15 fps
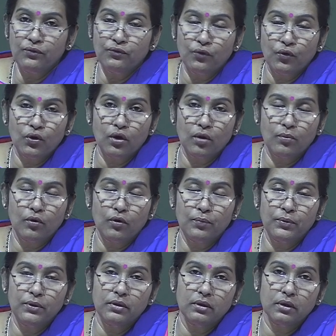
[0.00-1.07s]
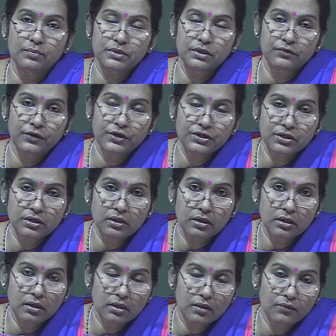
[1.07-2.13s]
forum, open
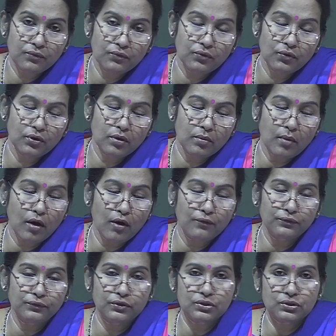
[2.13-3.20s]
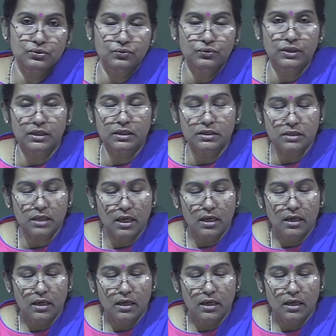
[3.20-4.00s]
observation forum of the students.